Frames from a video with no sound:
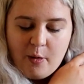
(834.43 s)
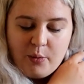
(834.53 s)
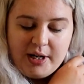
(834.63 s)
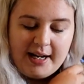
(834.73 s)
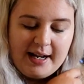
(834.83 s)

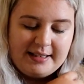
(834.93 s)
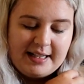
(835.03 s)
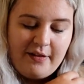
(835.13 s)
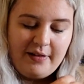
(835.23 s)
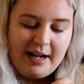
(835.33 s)
We
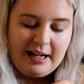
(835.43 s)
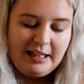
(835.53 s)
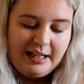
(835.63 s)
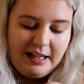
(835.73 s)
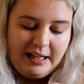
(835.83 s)

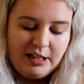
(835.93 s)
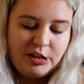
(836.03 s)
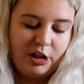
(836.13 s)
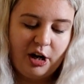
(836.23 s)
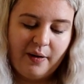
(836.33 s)
definitely need
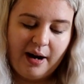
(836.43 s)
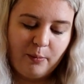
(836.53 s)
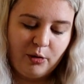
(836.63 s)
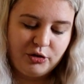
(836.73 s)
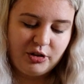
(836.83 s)
to go
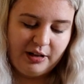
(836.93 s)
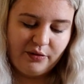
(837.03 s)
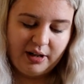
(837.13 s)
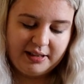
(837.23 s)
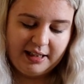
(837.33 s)
and watch the
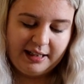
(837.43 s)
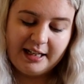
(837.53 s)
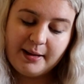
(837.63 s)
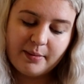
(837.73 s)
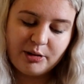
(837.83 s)
Finding
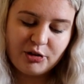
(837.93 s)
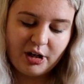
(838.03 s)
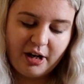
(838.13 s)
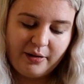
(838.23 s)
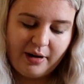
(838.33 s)
Nemo
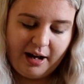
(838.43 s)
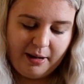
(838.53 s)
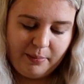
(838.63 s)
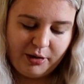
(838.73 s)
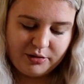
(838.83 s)

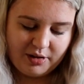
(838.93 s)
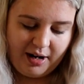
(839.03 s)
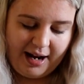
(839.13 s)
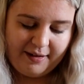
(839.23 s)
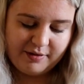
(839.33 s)
show because
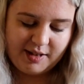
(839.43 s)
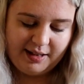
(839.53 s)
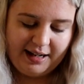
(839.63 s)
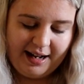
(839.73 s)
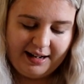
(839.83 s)
I haven't
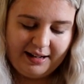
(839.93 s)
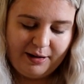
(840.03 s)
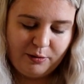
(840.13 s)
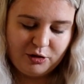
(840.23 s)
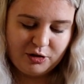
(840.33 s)
seen that, and
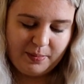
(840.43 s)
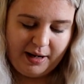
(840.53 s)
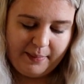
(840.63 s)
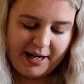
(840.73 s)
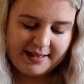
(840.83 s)
that will just
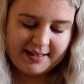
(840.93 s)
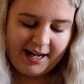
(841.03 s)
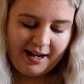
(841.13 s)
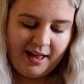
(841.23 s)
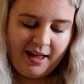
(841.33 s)
be
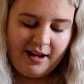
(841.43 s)
amazing.